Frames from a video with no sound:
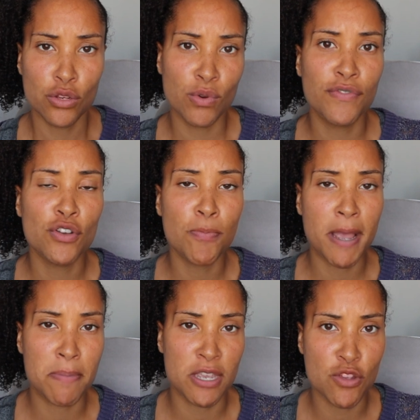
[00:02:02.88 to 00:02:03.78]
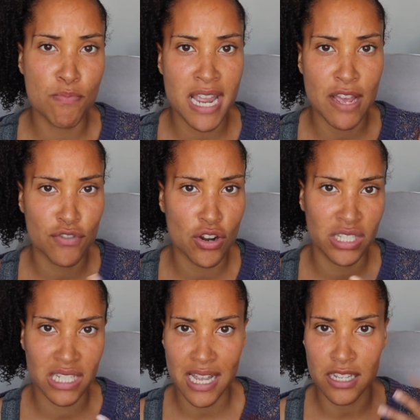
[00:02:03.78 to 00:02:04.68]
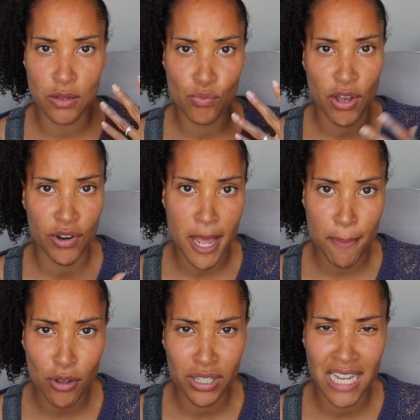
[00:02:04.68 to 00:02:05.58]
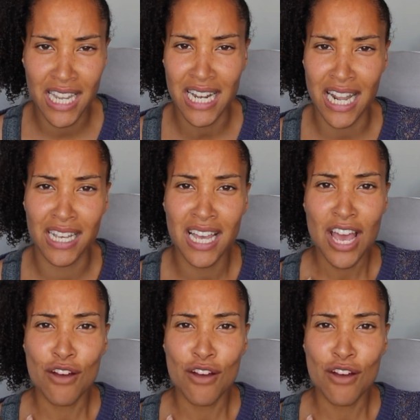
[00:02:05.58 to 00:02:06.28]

So with your baby, you may have noticed that somewhere on their body, like